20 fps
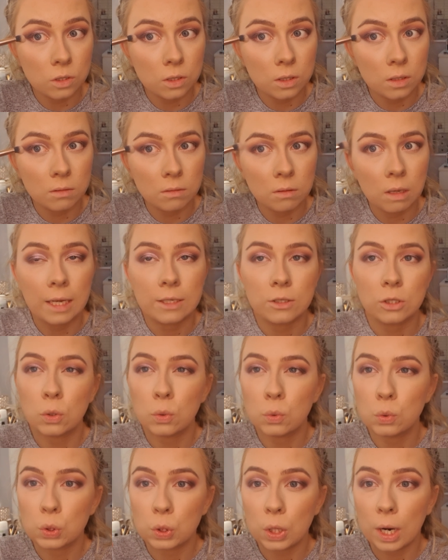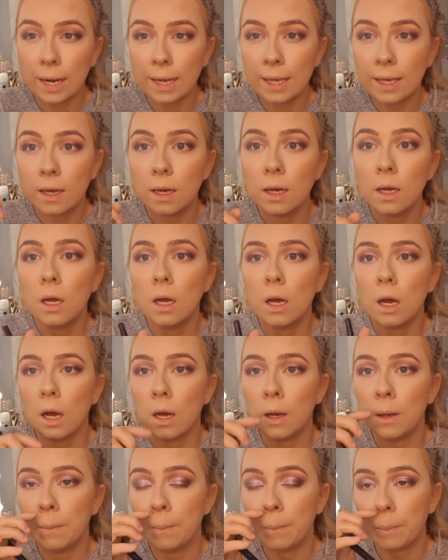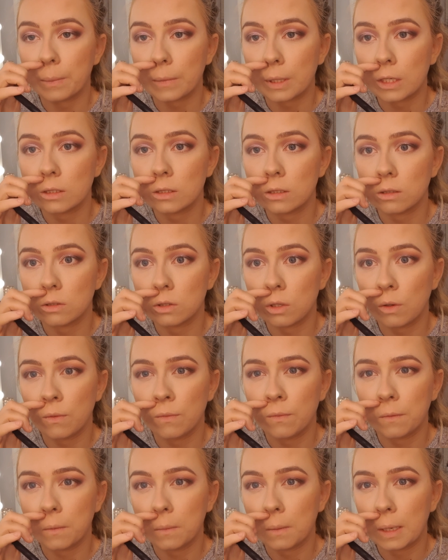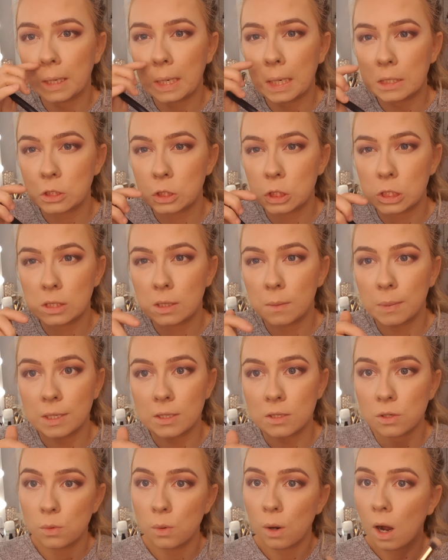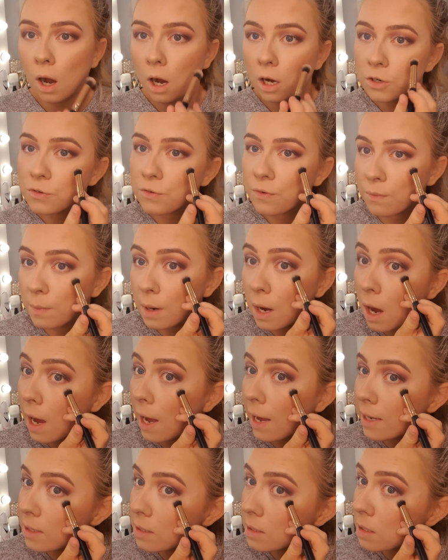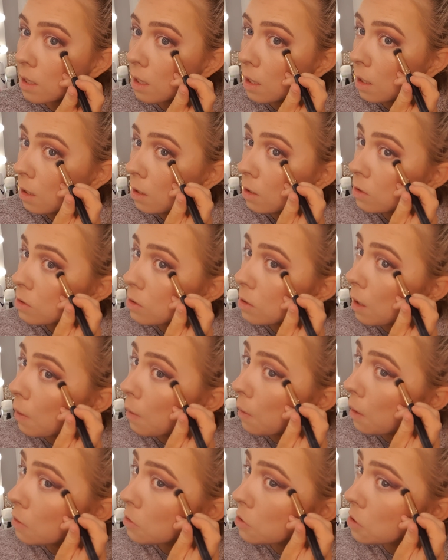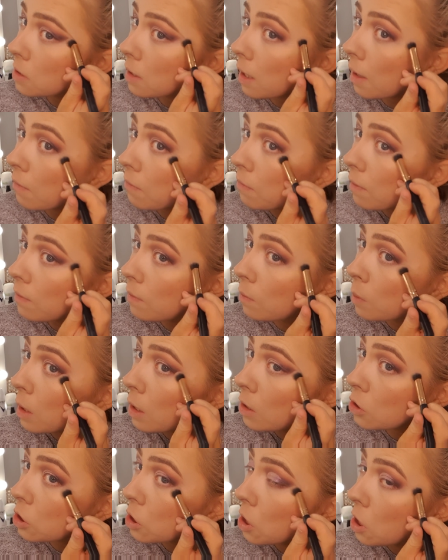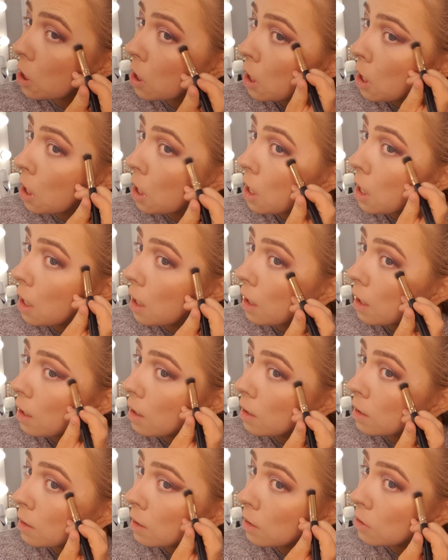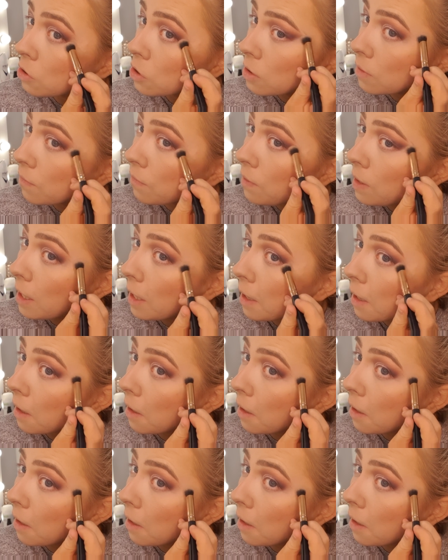like too straight, because I do feel like that's just a bit too harsh for my eyes. So I just get a fluffy brush and I just flick,